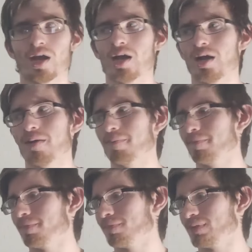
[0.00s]
It will
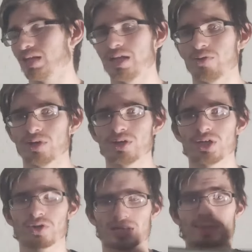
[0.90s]

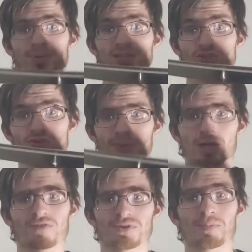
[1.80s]
literally look like blood's
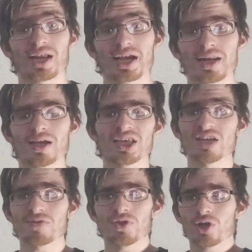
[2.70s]
dripping off the blade,
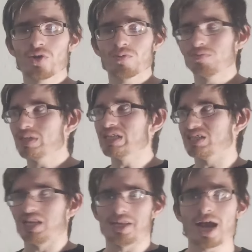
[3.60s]
even though
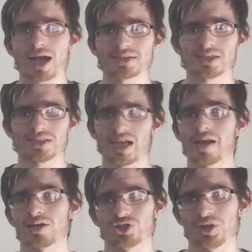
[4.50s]
it's not. It's
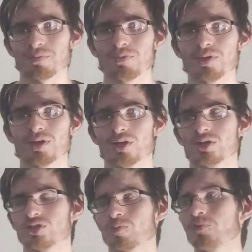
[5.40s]
energy.
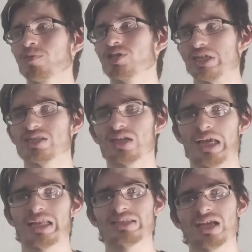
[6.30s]
So pretty much it's
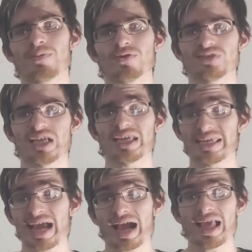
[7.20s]
an example of saying,
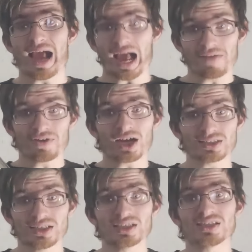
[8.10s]
yeah, I've
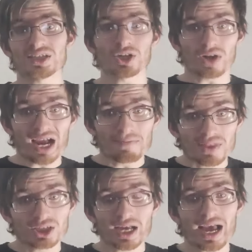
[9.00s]
gotten to this tier.
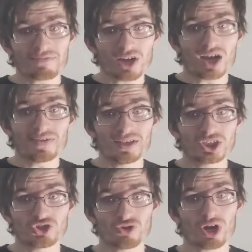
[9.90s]
I've gotten
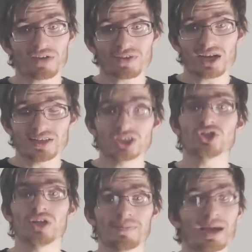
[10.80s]
this strong. I've gotten
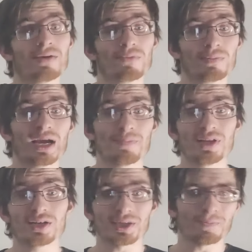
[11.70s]
this good at my
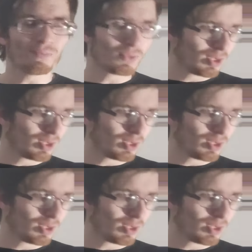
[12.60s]
ability.